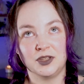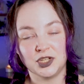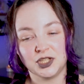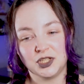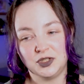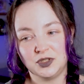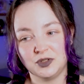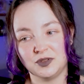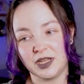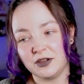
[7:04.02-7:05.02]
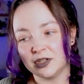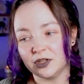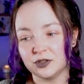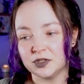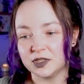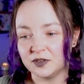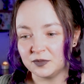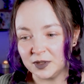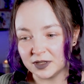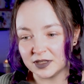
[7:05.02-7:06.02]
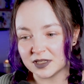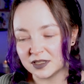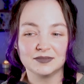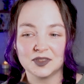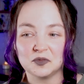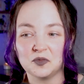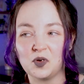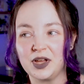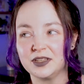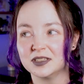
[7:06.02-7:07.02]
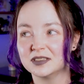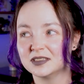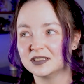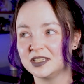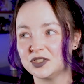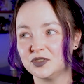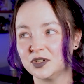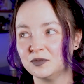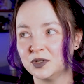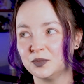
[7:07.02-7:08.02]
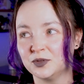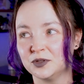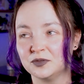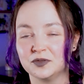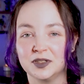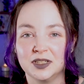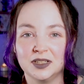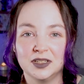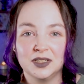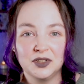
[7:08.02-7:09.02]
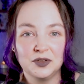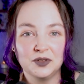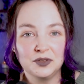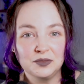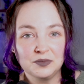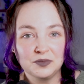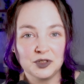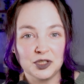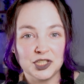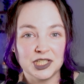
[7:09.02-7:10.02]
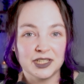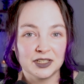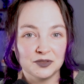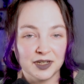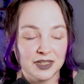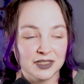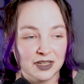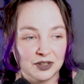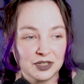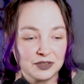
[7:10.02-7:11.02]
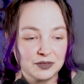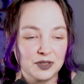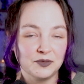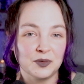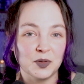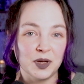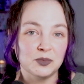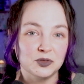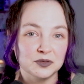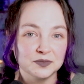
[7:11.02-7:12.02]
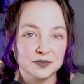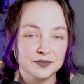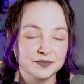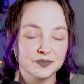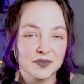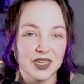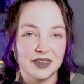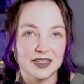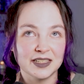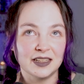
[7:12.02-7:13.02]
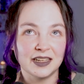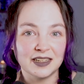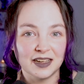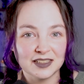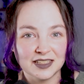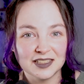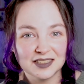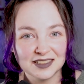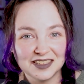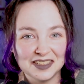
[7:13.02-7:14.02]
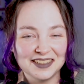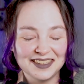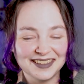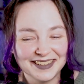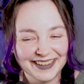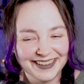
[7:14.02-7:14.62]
just to sound inclusive, because what district would approve religious text readings that aren't from the Bible in a state like Texas? It's